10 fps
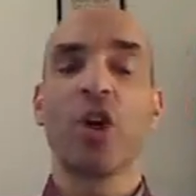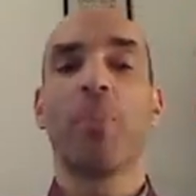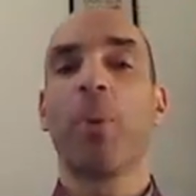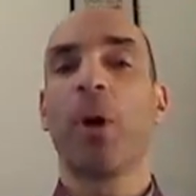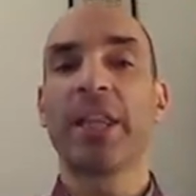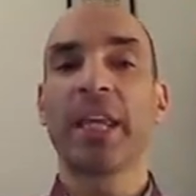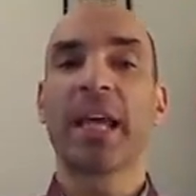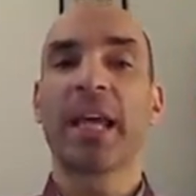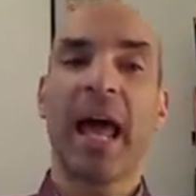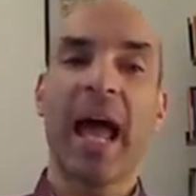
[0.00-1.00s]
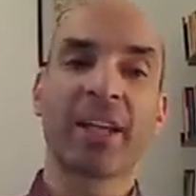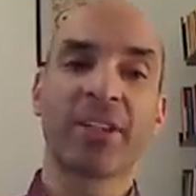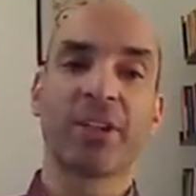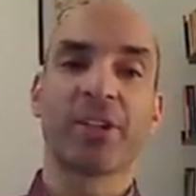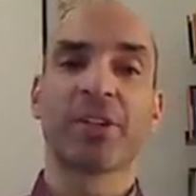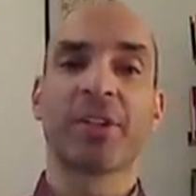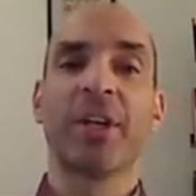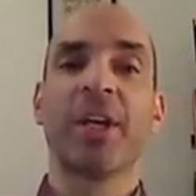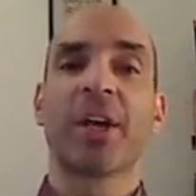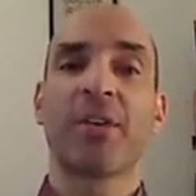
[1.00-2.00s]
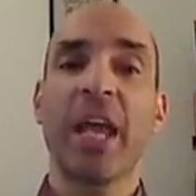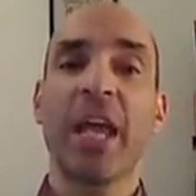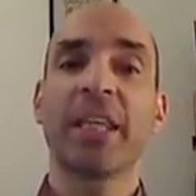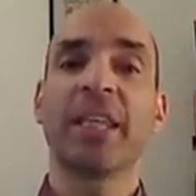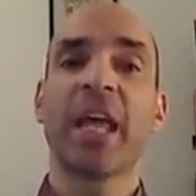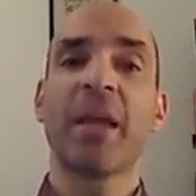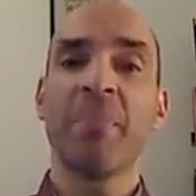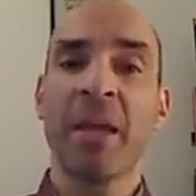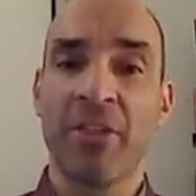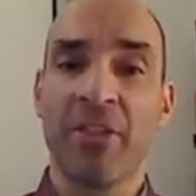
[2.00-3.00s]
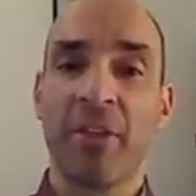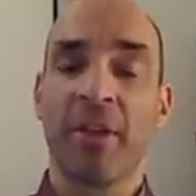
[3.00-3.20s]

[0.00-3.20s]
geopolitical actors created a myth